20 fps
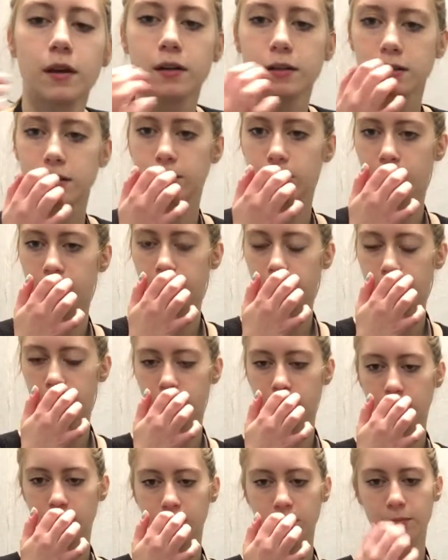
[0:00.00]
So we're going to
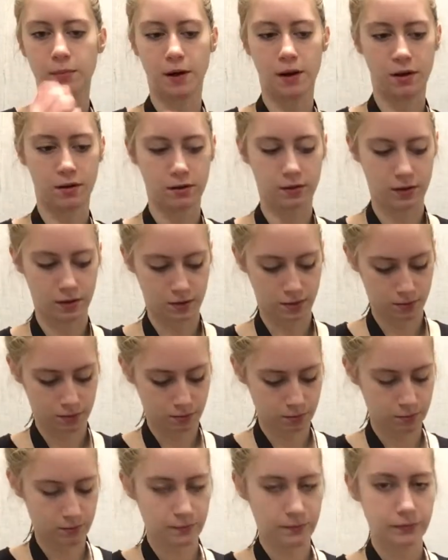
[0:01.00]
talk about
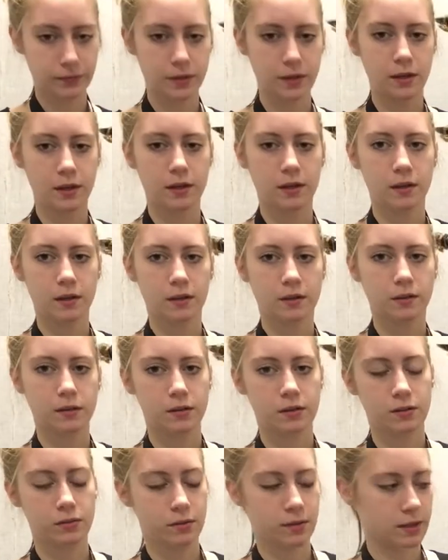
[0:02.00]

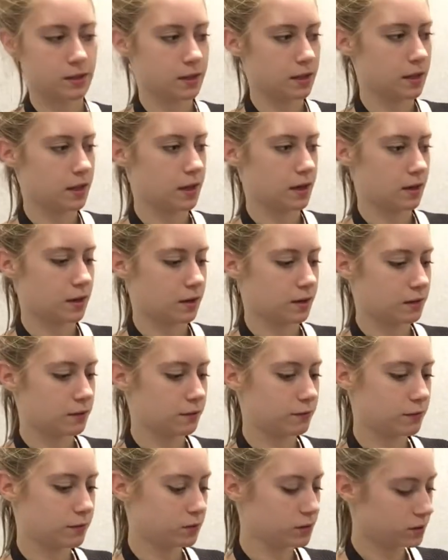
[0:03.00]
doing the
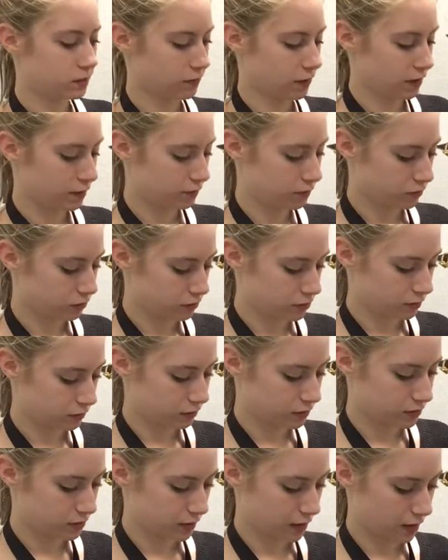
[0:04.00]
first 5 notes of a
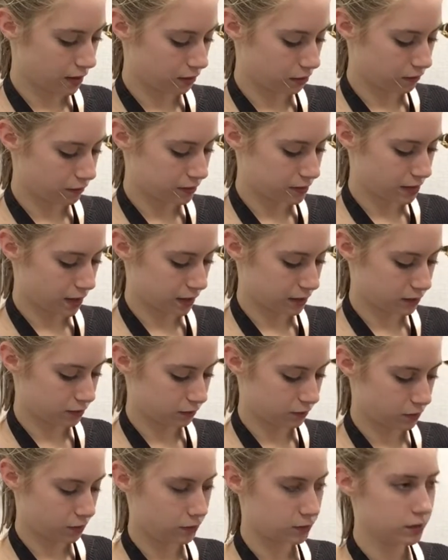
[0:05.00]
scale on the
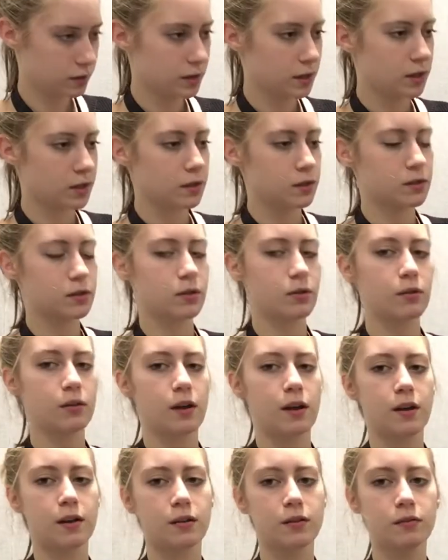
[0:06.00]
saxophone. So a
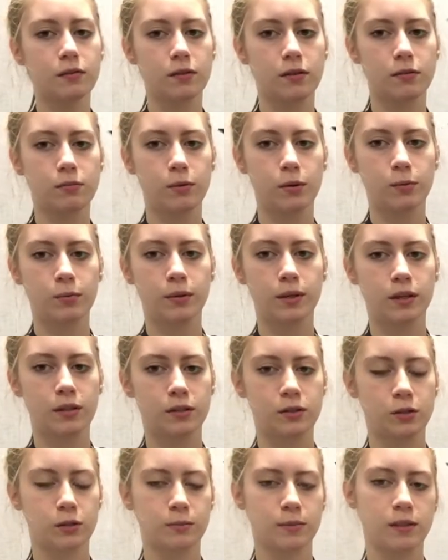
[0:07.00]
lot of woodwind
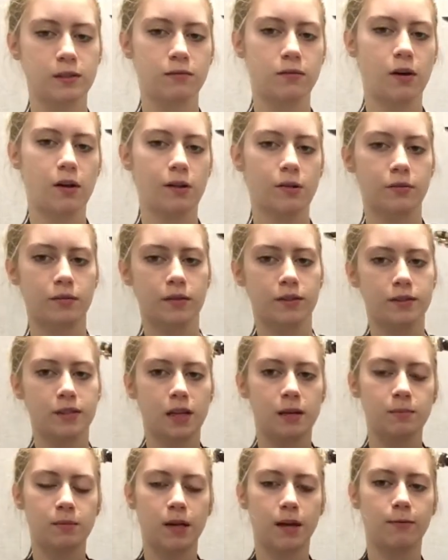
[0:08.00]
instruments follow the
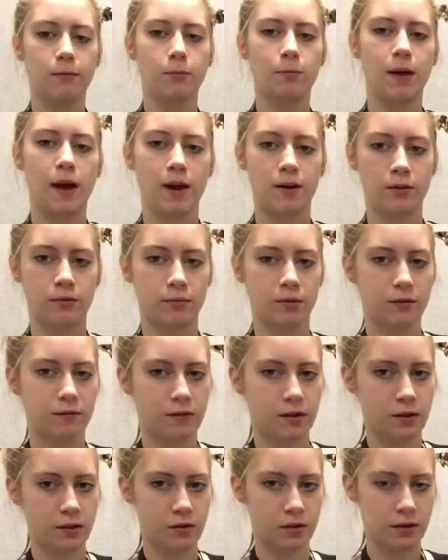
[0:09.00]
same type of pattern with
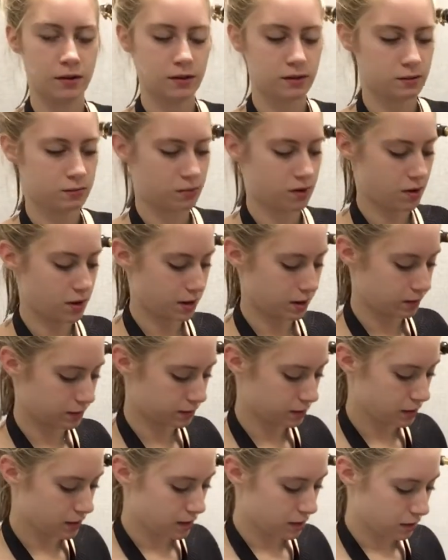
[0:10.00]
fingerings, whereas
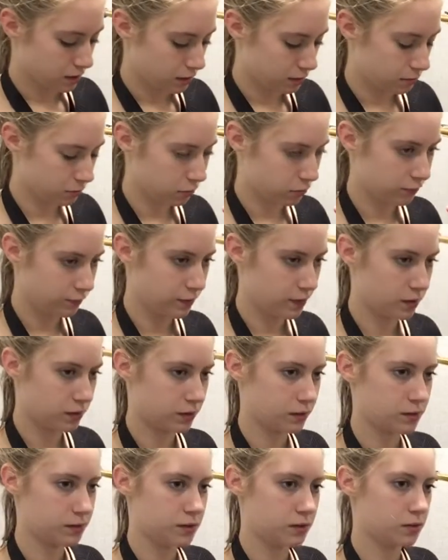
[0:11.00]
the more
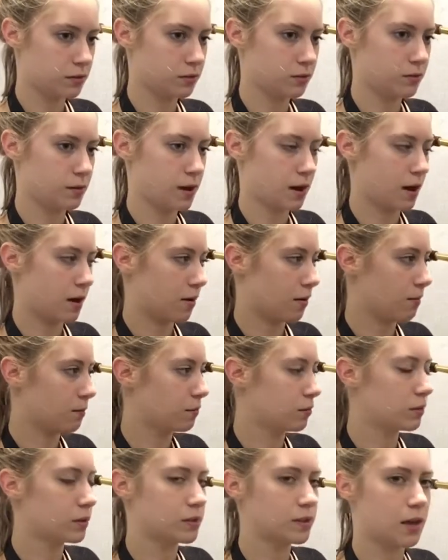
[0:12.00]
fingers you
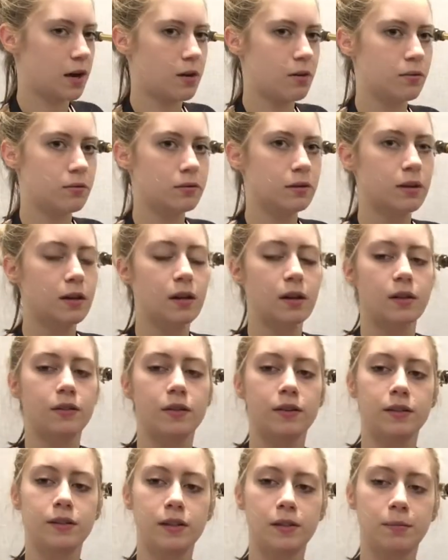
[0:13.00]
put down, the
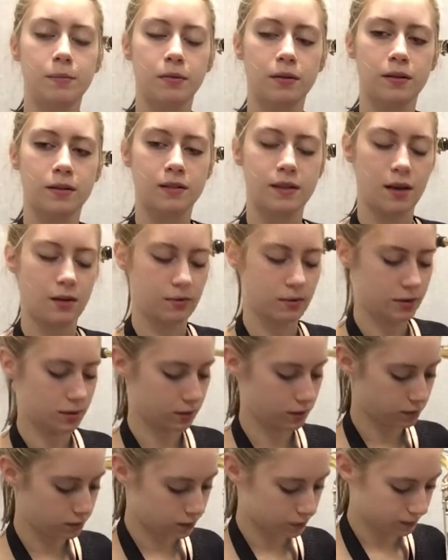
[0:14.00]
deeper the sound
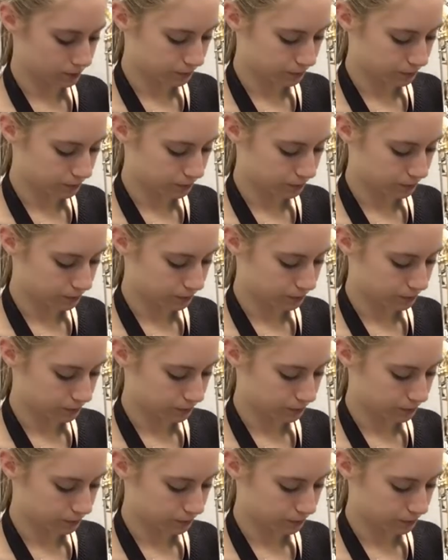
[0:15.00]
goes.